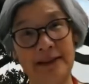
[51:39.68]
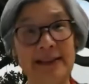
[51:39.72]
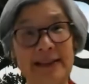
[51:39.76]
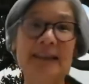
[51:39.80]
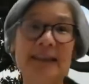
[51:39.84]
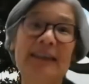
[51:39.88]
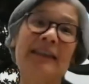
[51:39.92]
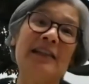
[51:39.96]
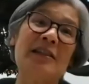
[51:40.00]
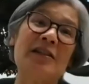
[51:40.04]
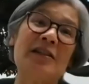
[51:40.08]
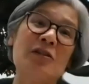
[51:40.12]

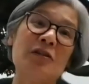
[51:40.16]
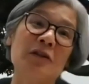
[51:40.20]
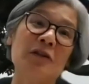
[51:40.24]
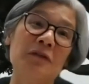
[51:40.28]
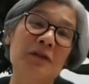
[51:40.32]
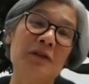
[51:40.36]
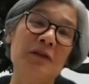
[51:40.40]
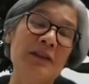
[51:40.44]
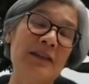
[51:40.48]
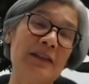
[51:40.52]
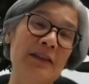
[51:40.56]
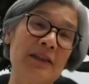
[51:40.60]
get the
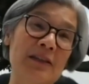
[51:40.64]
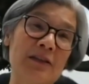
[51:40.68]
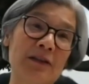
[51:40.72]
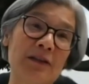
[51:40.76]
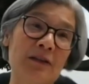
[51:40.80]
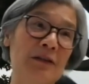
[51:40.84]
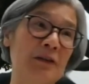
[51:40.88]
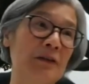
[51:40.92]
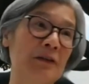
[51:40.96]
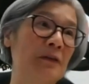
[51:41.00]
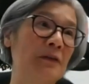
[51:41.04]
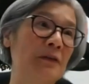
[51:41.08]
students
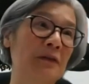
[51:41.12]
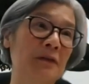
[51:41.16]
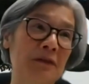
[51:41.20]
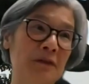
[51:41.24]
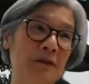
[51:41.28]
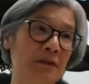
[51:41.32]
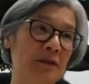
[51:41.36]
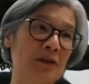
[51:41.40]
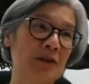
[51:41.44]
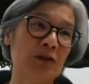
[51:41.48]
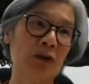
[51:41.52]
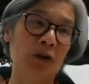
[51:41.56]

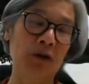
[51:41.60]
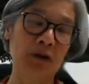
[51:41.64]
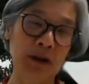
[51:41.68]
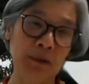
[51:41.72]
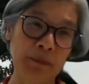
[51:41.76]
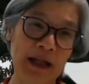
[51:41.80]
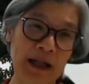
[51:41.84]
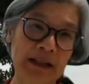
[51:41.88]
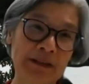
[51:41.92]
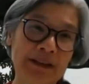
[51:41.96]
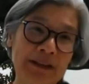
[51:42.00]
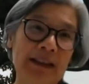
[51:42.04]
to talk
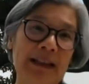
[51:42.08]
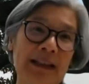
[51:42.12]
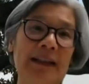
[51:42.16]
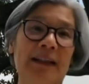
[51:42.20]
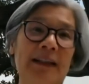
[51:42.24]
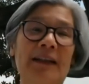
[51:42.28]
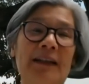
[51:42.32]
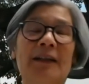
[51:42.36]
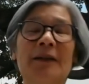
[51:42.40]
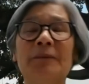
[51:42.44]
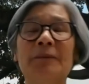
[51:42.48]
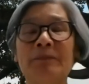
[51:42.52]
about
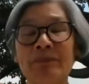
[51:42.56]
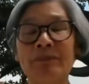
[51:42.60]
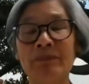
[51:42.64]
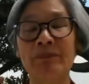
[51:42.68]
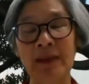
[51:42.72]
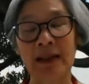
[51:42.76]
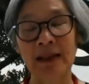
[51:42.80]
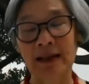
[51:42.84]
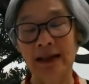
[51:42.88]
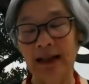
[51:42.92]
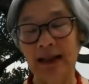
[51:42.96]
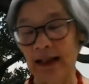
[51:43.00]
their
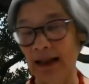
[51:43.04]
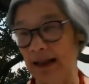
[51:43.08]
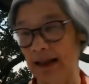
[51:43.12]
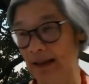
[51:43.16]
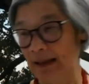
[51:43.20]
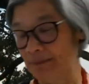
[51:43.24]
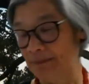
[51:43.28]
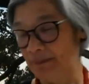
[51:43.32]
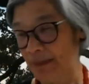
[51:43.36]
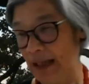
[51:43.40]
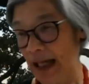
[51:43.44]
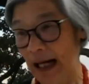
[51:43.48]

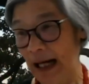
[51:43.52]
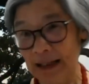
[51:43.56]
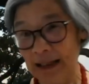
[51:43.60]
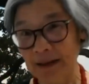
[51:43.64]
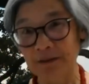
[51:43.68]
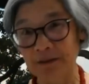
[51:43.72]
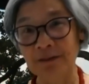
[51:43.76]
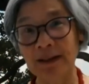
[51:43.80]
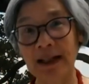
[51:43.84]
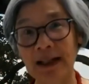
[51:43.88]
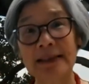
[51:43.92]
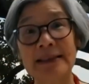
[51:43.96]

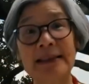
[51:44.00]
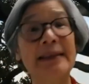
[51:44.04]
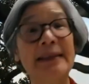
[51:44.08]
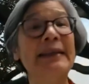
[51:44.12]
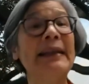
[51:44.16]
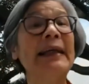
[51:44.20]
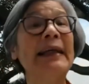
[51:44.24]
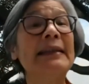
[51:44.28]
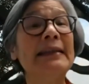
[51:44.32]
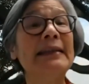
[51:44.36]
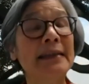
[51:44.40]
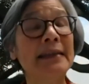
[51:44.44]
artifact,
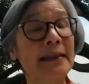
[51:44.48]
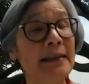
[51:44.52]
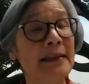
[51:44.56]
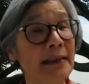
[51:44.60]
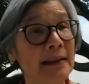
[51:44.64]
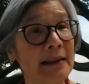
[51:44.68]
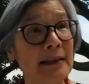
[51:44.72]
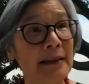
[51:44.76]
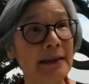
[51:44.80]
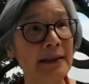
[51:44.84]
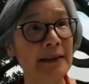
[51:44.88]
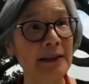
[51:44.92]
and then,
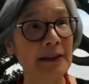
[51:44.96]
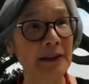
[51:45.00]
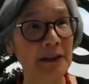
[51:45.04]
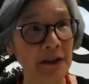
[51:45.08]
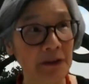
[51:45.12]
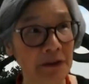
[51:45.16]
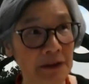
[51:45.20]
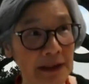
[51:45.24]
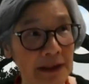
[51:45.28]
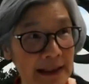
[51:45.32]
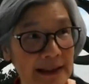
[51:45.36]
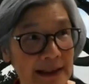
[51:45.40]

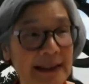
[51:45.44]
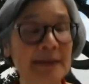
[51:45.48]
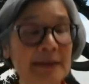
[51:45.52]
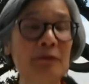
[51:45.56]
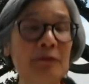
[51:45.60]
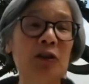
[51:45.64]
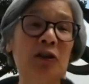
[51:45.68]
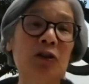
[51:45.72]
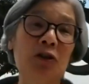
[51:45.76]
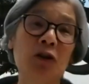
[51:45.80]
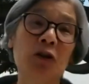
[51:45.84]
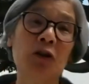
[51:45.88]
get
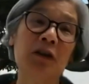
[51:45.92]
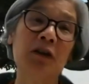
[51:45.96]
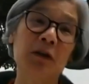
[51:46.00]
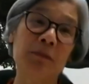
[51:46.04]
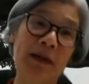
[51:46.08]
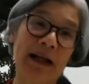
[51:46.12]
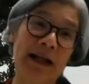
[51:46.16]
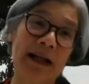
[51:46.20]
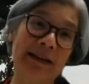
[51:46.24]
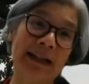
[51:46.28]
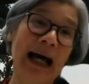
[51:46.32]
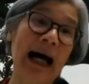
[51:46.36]
them to talk
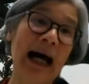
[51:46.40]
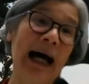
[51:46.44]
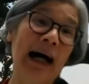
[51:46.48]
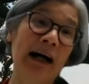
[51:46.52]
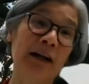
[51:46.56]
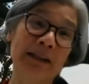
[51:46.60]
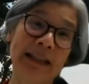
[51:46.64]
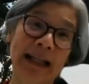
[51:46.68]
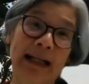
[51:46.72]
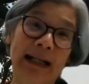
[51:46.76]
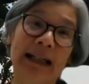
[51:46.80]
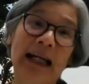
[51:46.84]
about
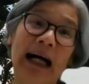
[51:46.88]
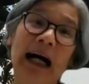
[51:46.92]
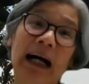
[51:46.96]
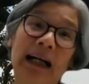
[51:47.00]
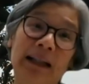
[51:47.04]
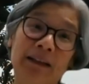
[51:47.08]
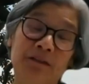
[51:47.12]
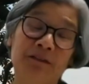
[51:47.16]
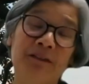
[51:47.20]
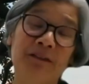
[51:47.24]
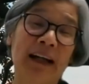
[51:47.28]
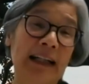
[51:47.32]
how that
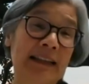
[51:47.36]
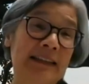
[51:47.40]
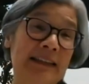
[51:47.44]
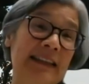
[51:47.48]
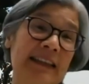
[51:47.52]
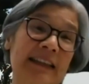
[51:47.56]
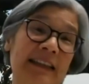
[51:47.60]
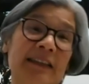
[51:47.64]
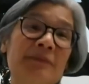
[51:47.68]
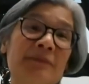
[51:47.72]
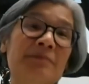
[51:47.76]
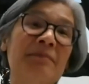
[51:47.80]

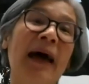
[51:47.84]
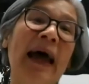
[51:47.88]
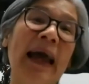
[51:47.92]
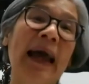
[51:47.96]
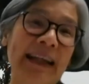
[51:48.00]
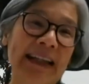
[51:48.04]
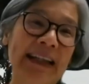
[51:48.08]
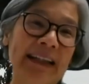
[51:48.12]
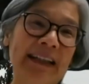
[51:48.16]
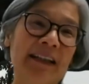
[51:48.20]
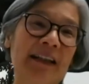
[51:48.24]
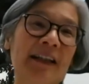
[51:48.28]
artifact is
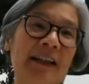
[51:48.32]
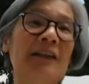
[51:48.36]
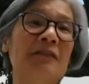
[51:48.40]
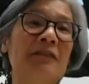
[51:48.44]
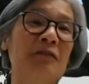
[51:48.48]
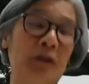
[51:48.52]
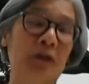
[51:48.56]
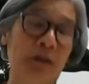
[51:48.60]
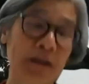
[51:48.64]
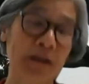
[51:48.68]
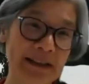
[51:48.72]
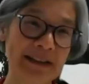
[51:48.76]
made,
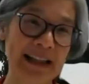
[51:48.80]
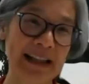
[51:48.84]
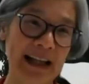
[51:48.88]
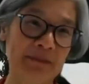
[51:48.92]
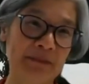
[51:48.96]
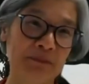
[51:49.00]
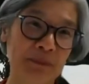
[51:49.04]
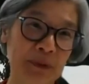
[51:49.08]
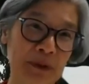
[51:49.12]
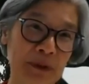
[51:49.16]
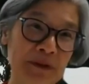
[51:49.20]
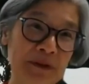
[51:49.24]
for
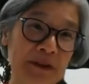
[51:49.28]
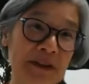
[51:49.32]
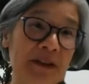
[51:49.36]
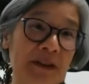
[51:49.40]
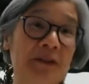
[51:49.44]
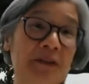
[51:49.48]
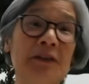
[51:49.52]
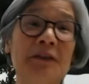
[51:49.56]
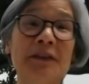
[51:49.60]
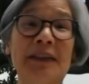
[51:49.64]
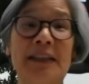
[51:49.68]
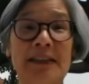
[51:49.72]
example.
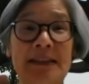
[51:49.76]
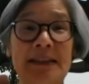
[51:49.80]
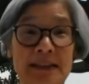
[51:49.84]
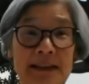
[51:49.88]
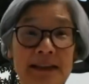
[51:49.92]
So you can